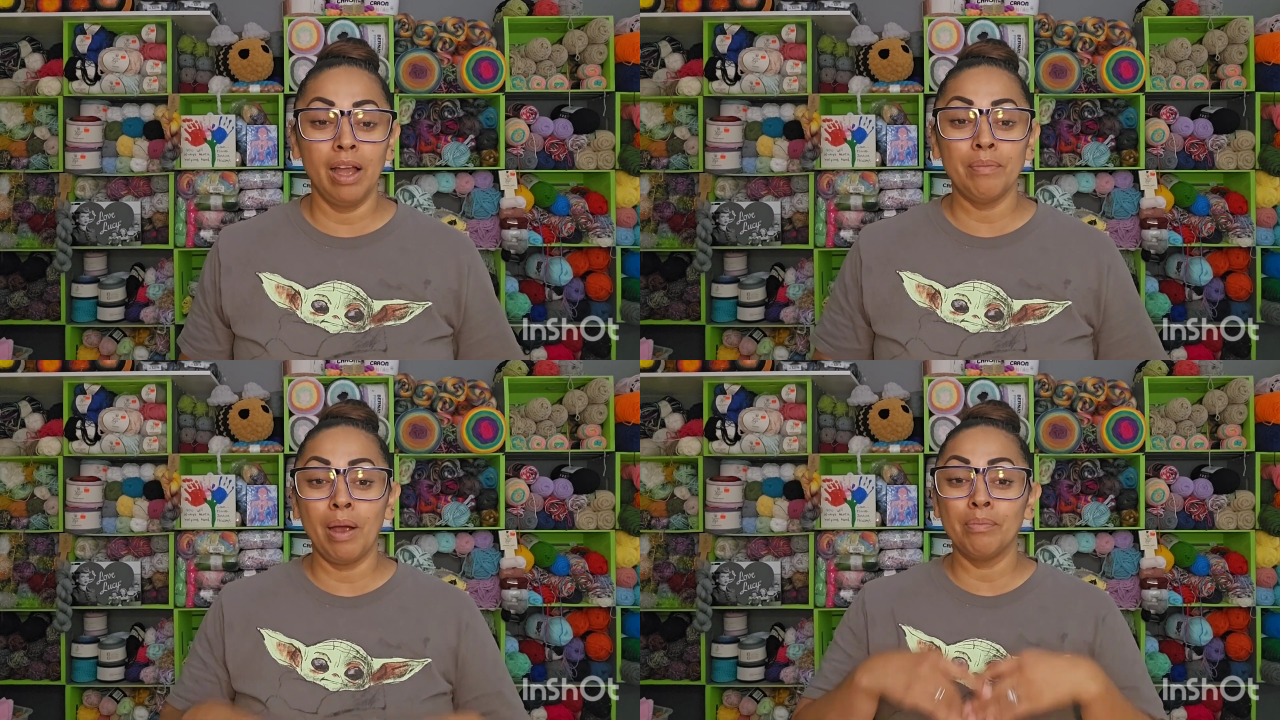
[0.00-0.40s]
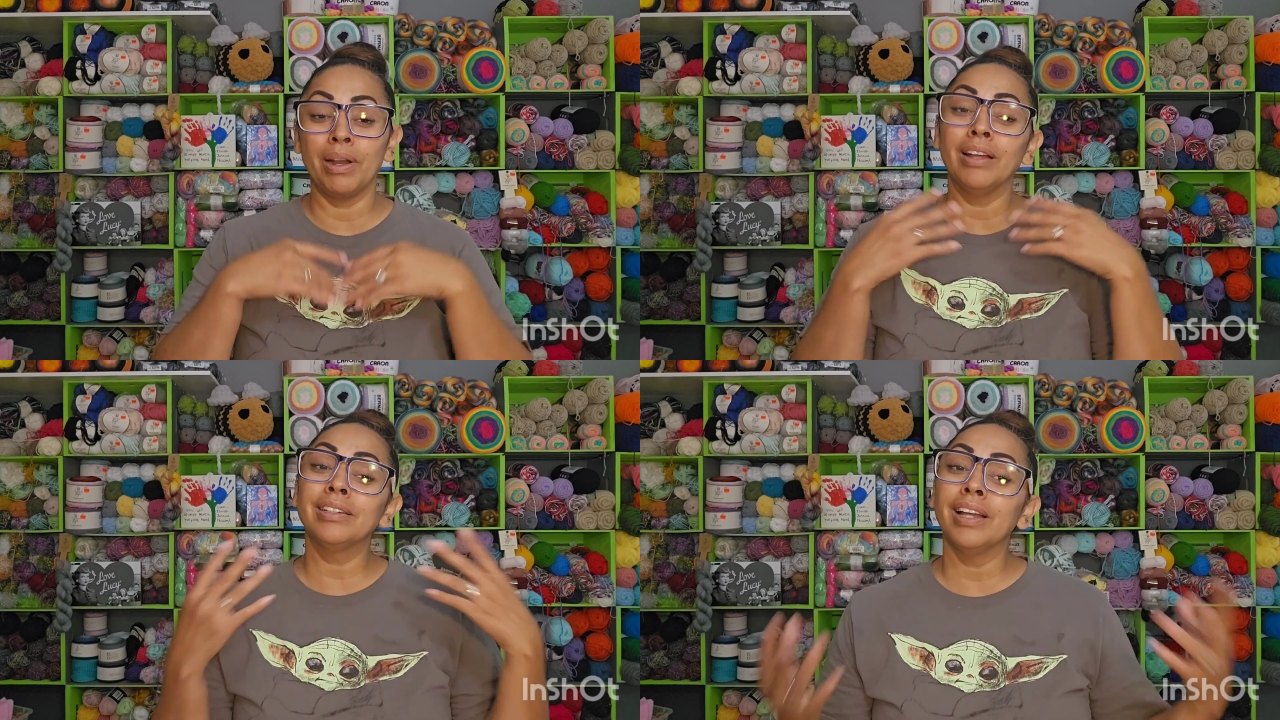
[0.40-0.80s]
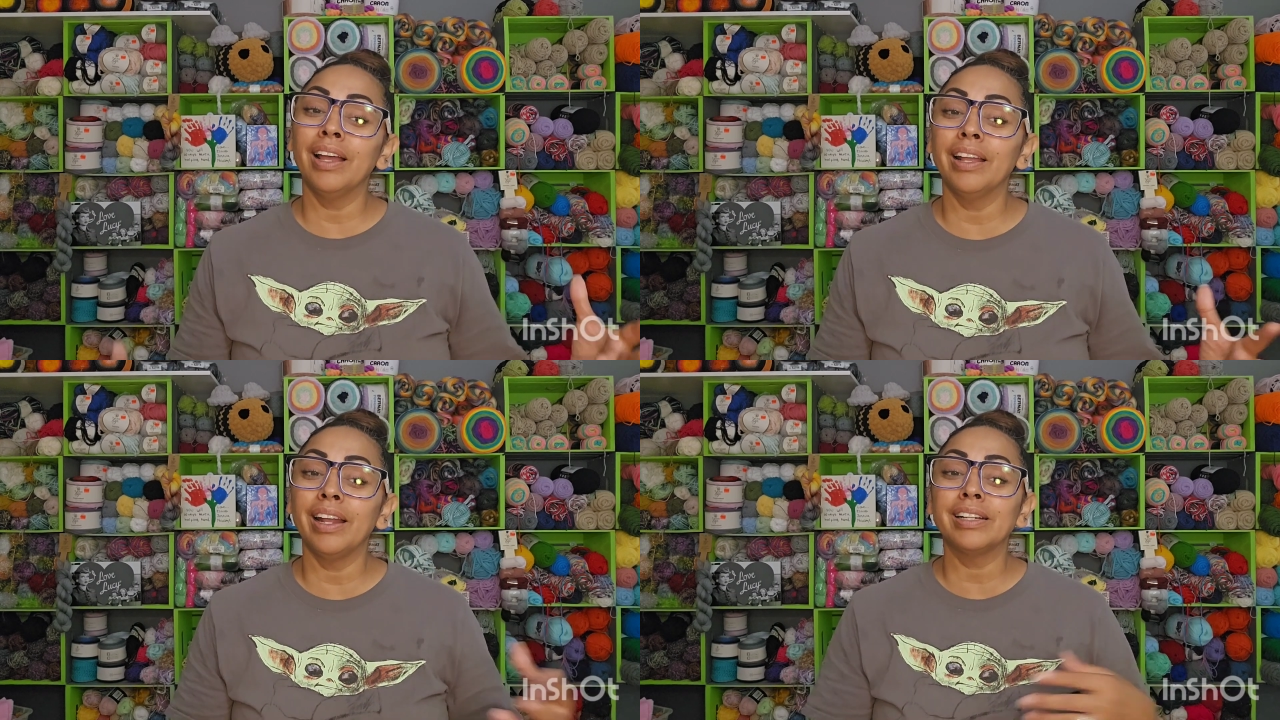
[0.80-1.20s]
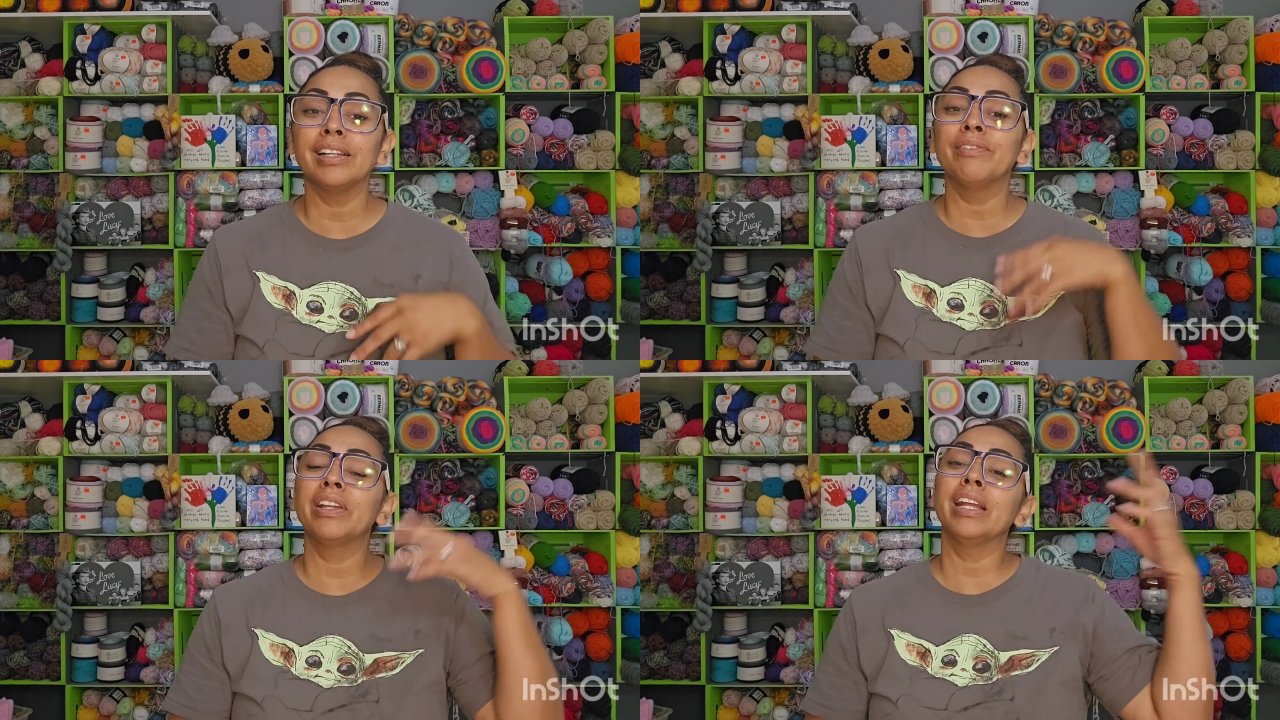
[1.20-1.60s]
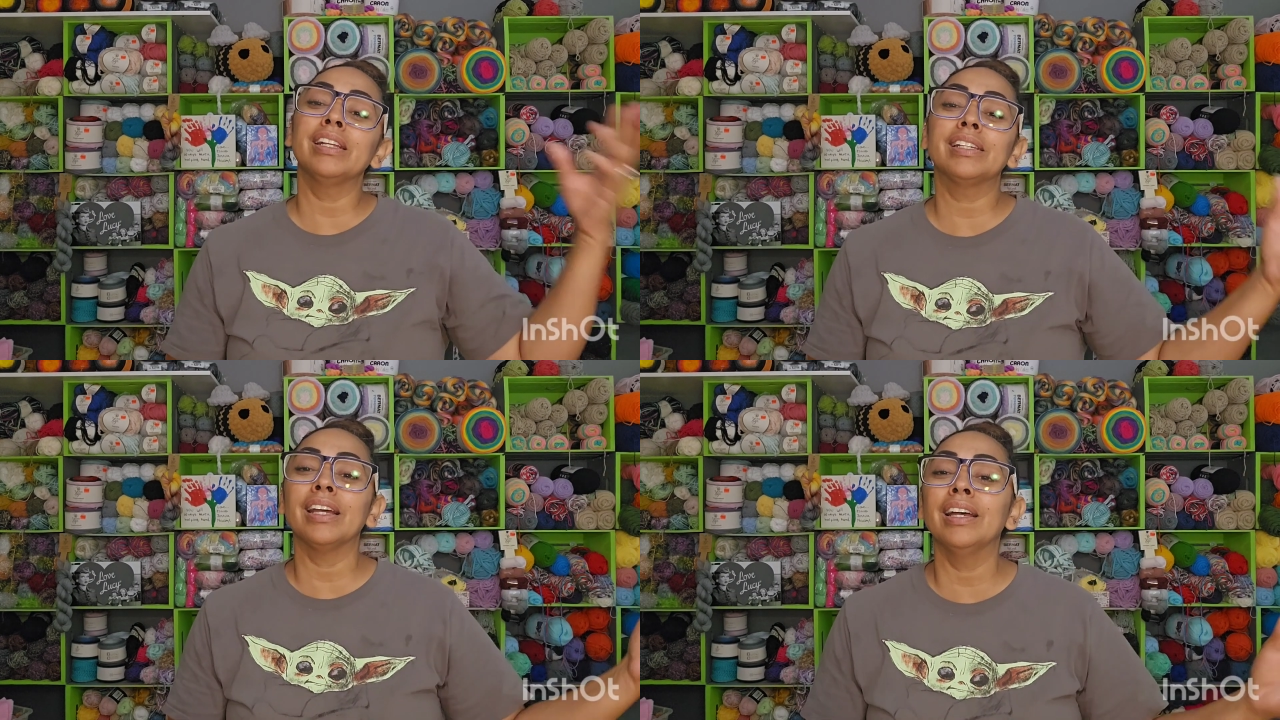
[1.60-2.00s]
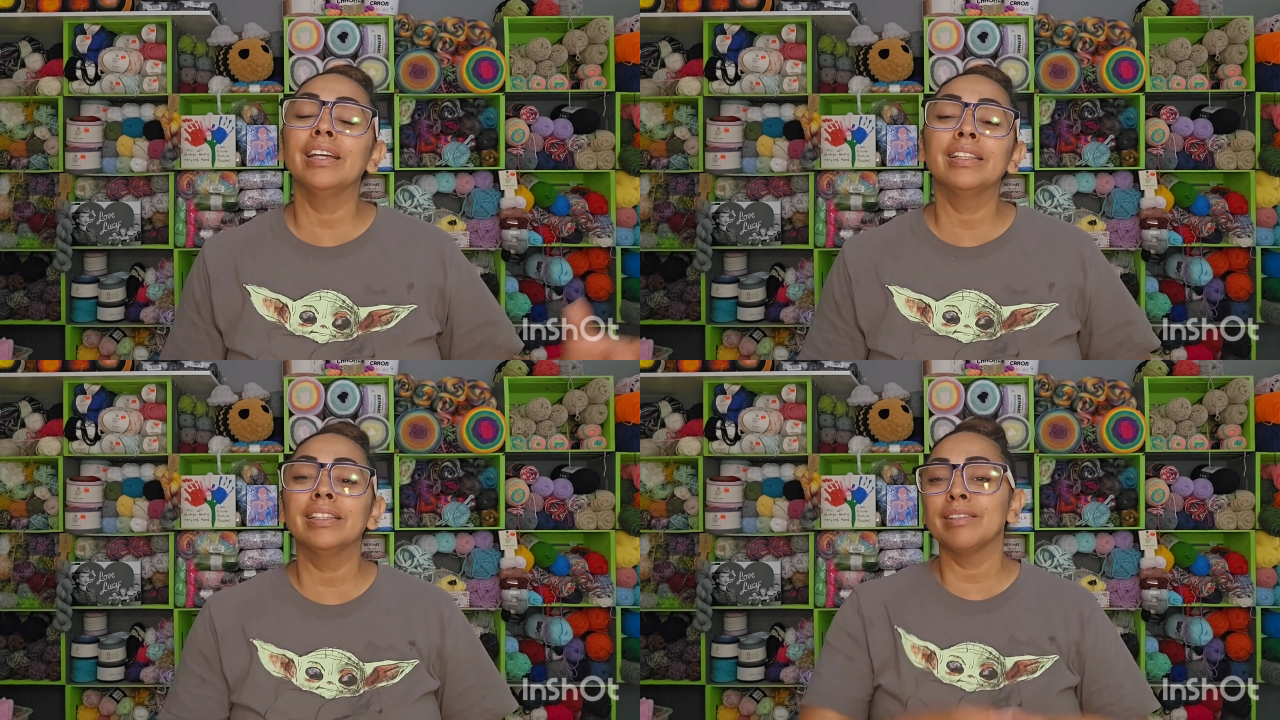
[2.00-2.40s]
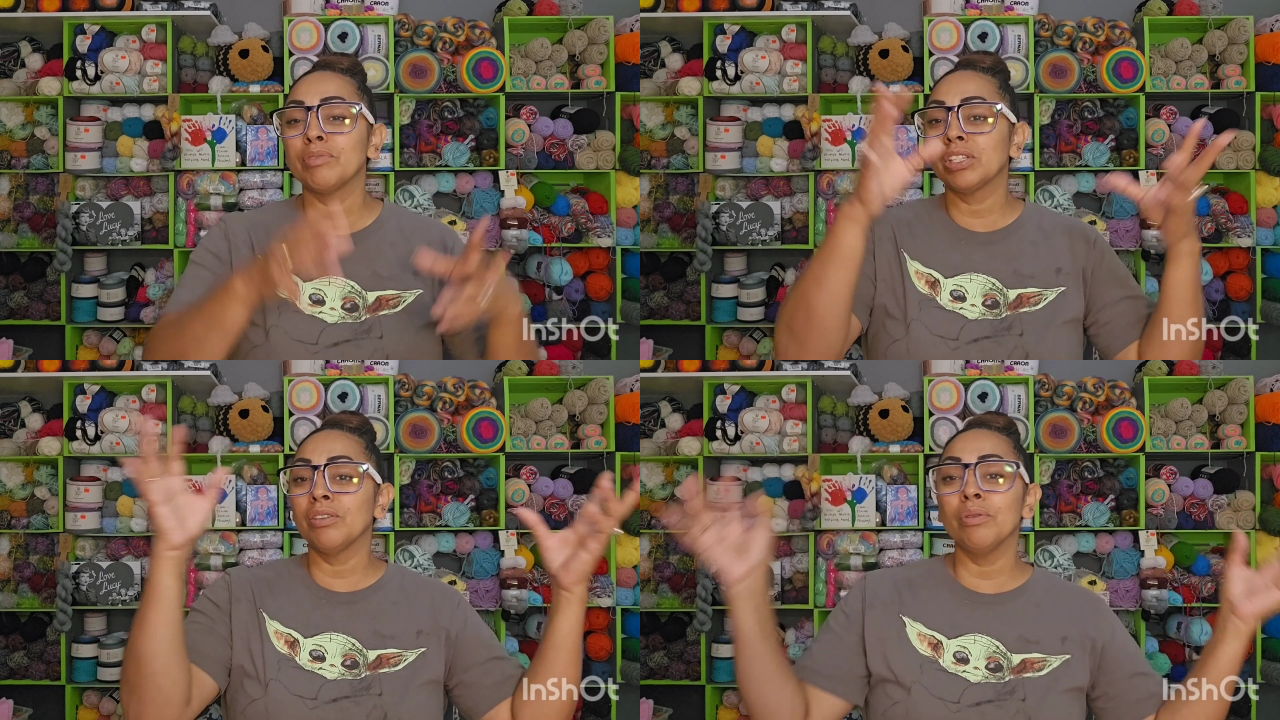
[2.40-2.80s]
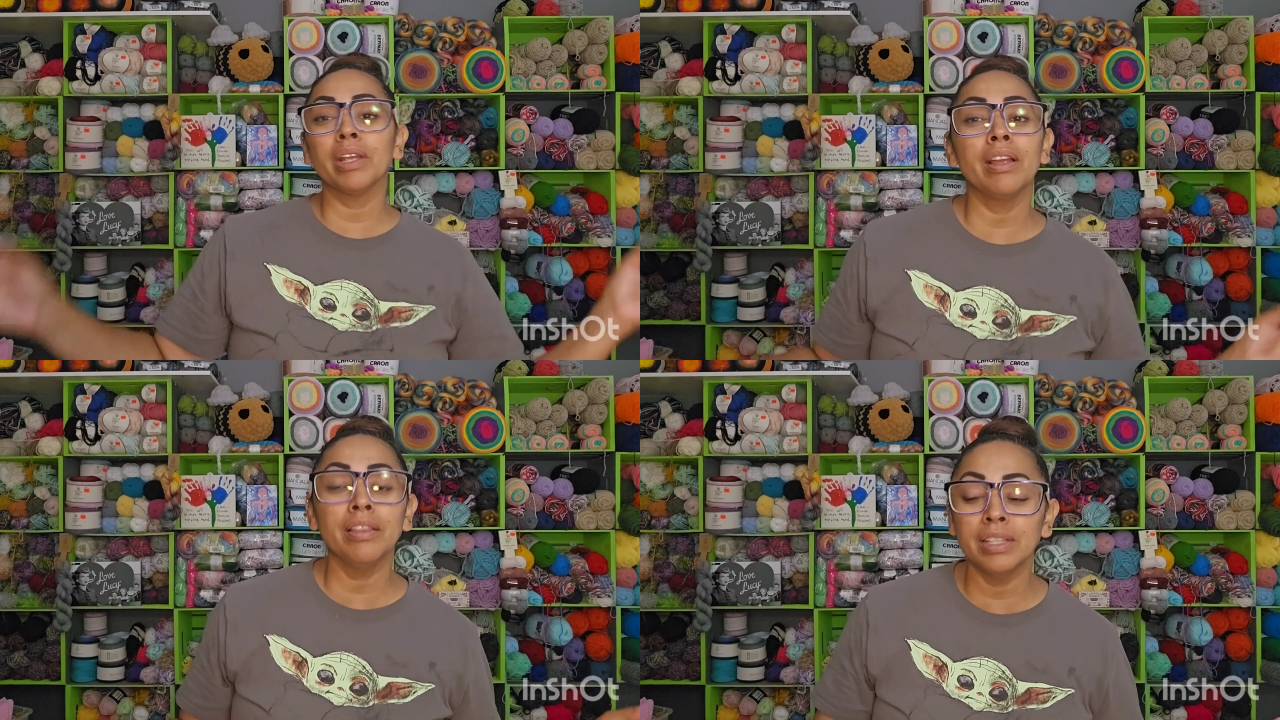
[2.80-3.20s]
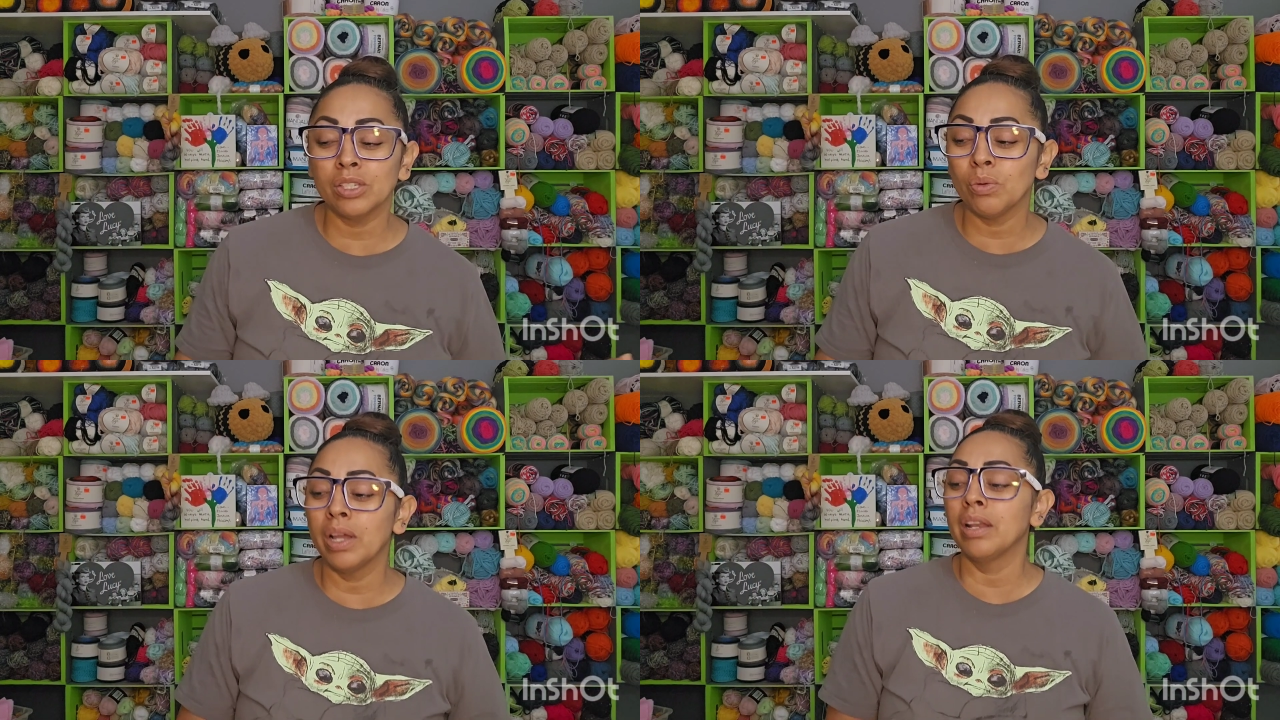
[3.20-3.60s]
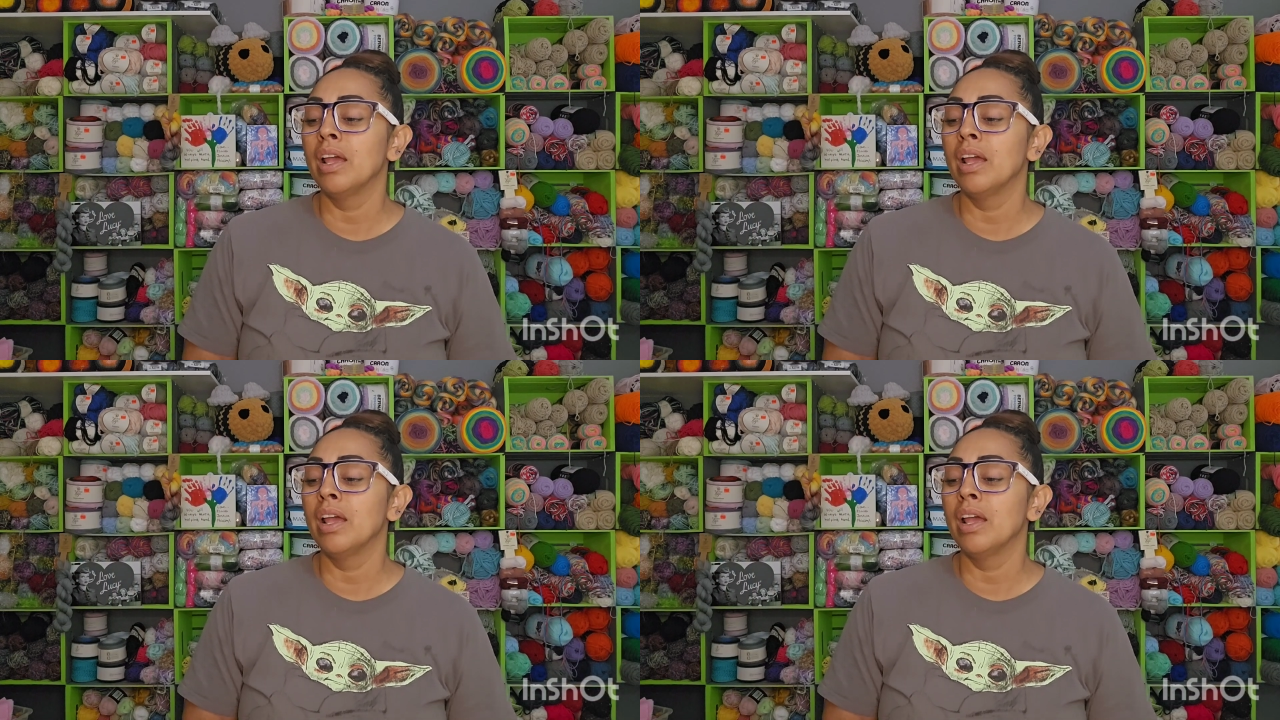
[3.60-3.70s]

I'm not done. I didn't even get it done. I'm still working on this one.